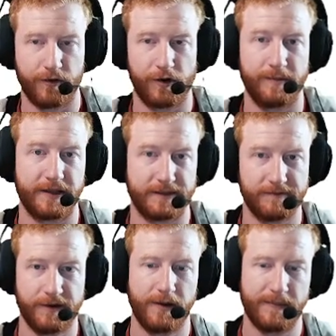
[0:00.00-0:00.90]
talk about some
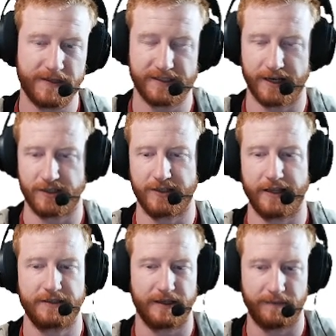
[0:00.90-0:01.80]
follow-up discussion
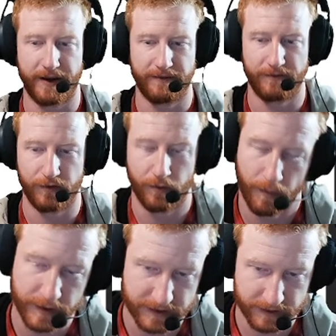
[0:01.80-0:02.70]
that's, in my view,
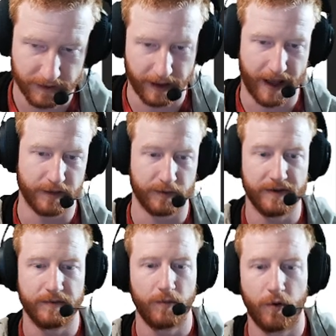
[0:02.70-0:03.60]
almost as or
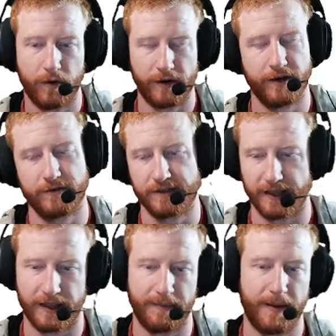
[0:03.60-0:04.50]
even more interesting
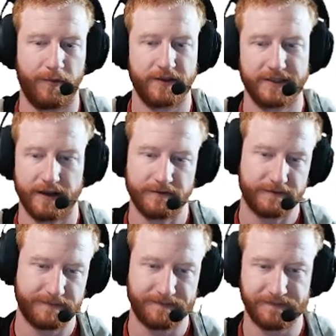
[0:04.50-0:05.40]
than the paper itself.
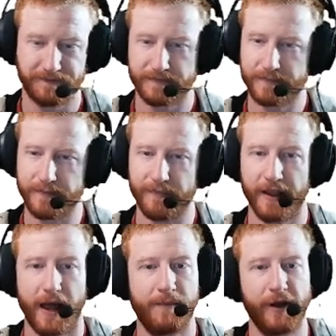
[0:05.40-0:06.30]

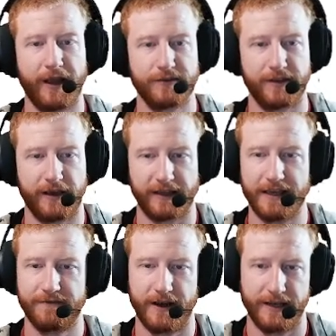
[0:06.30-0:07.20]
Okay, so their key
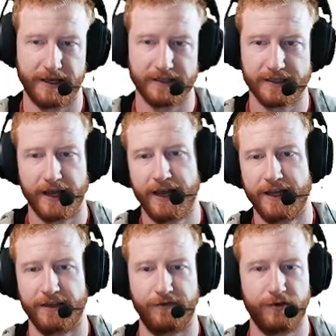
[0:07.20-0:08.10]
findings:
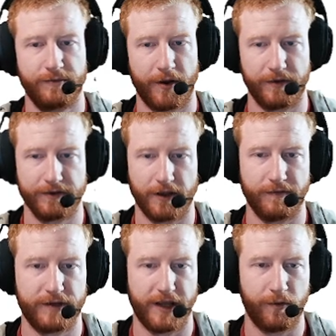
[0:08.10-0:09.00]
diffusion models
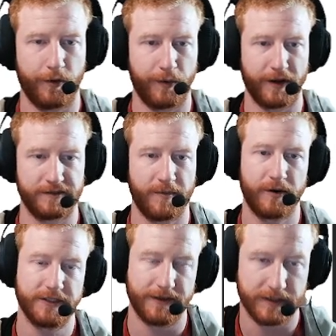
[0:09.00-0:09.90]
overtake autoregressive
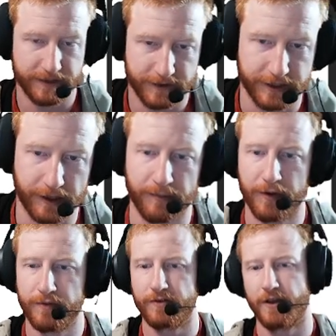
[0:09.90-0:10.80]
models given sufficient
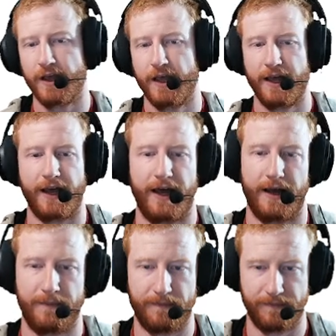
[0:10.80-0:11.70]
compute.
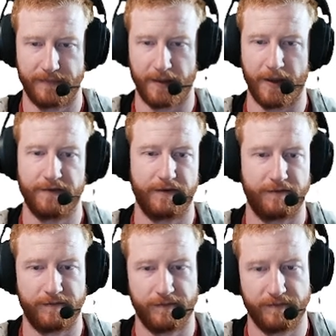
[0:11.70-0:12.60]
They benefit
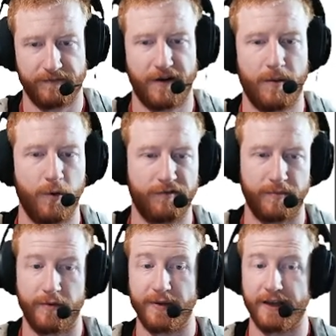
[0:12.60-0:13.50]
from far more from
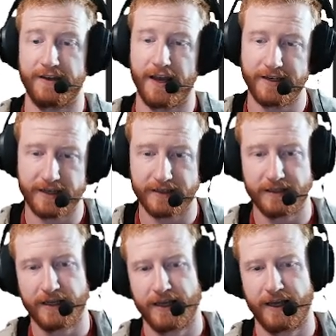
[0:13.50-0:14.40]
repeated data.
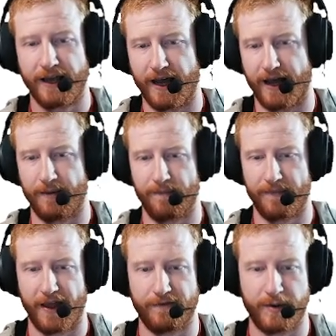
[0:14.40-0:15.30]

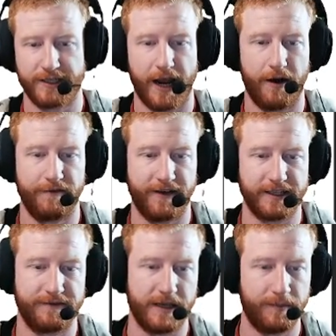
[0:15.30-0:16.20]
They have a much higher
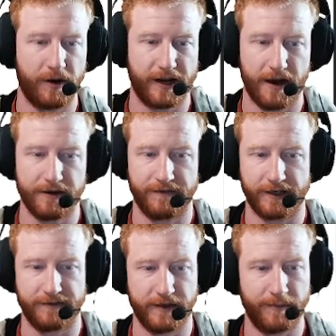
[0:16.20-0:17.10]
effective epoch count.
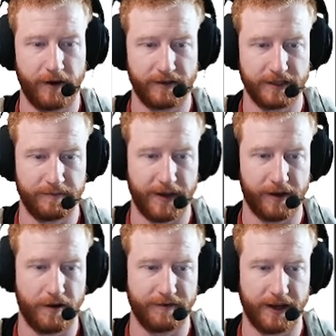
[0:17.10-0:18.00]
Effective epoch, this munning
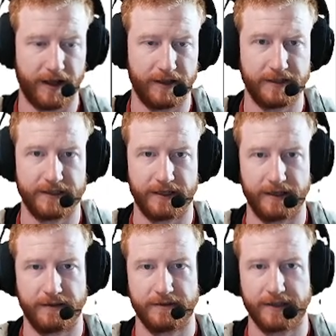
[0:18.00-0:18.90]
off et al. Is
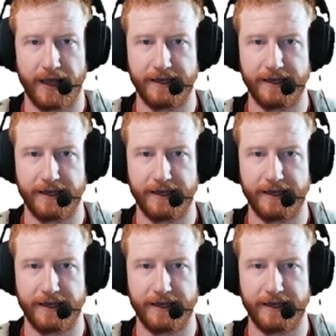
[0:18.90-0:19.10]
the scaling